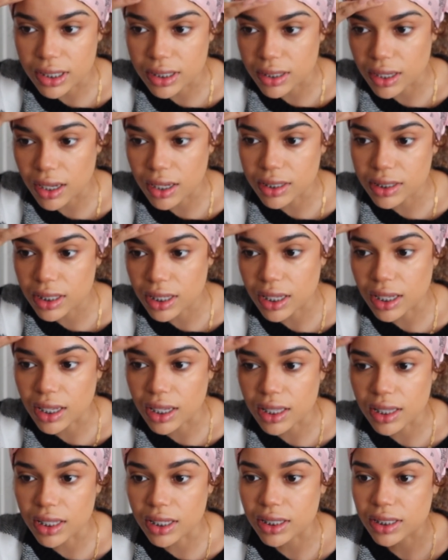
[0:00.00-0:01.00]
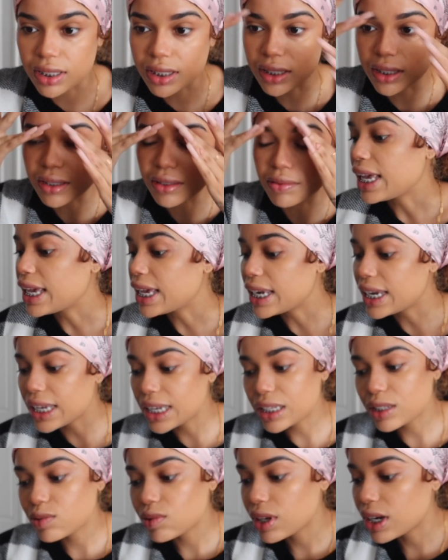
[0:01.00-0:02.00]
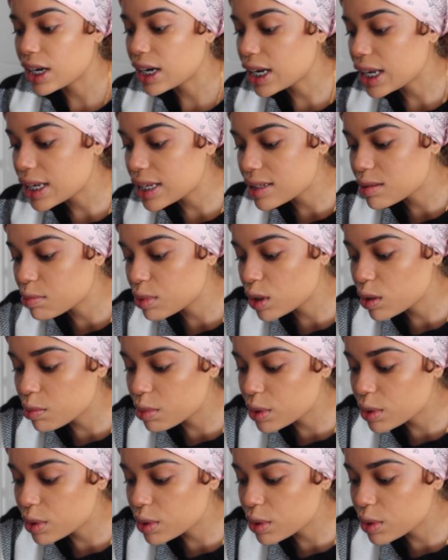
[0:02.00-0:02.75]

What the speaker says: so I was like, listen, it is what it is, boo